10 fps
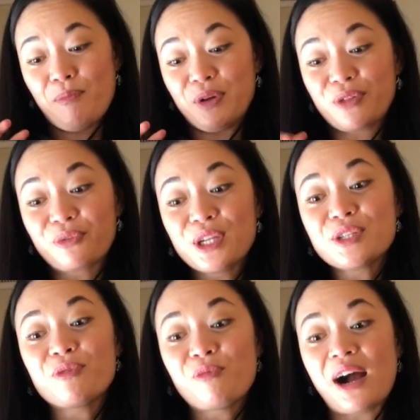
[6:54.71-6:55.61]
But the
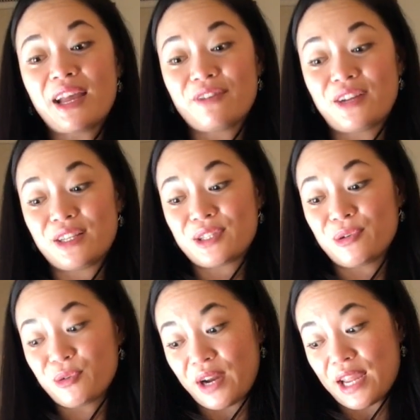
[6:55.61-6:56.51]
reason why I find it so
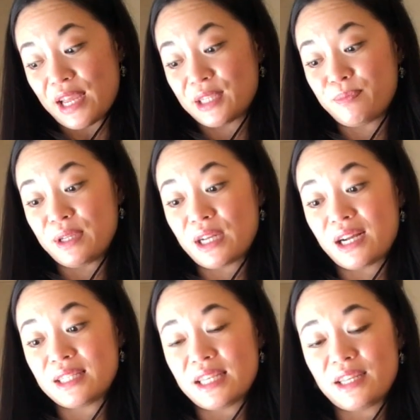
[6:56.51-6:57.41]
great is
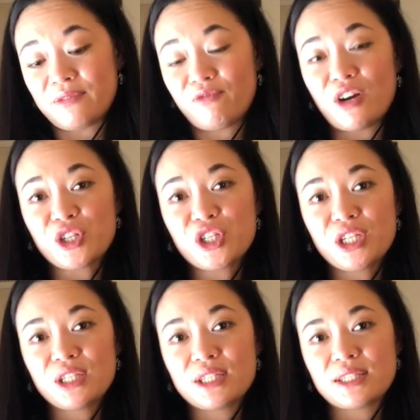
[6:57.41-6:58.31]
because it
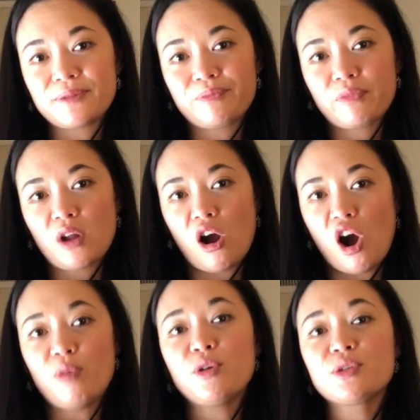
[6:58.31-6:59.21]
functions
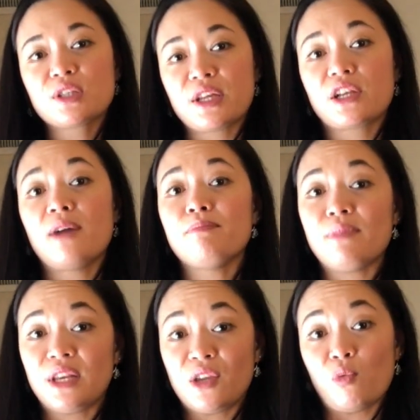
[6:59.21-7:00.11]
almost like a
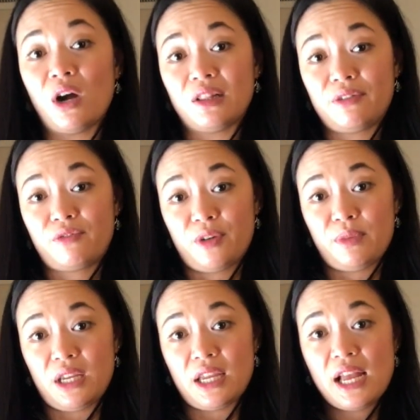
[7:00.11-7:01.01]
mini wallet for
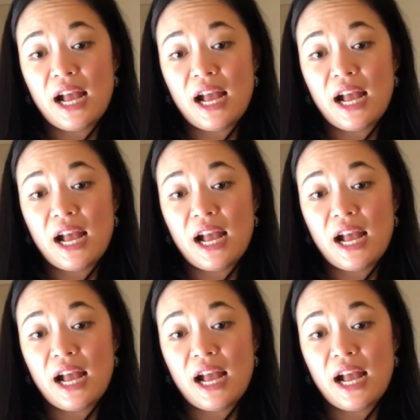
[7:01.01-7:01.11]
me.